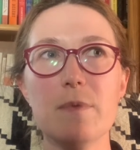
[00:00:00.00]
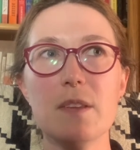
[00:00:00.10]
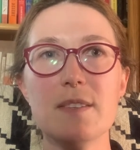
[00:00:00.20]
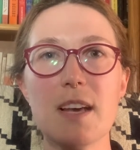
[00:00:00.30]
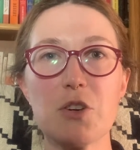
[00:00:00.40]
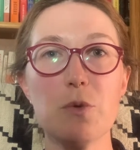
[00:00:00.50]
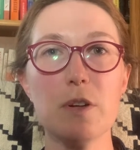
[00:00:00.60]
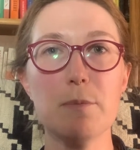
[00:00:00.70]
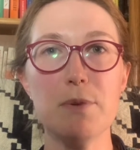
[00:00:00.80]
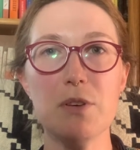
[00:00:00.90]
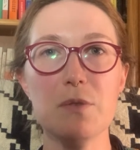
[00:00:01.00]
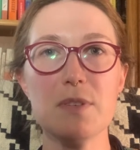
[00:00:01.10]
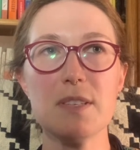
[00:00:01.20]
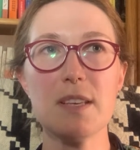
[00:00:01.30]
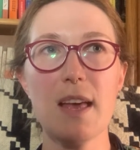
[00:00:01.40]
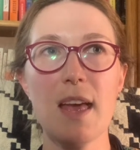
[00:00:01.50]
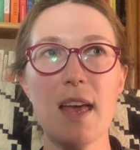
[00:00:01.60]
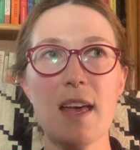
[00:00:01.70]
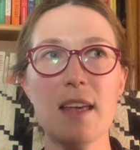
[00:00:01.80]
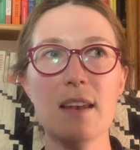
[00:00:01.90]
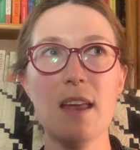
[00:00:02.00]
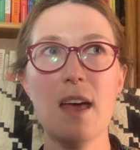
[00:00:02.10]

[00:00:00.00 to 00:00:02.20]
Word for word: sexual abuse, and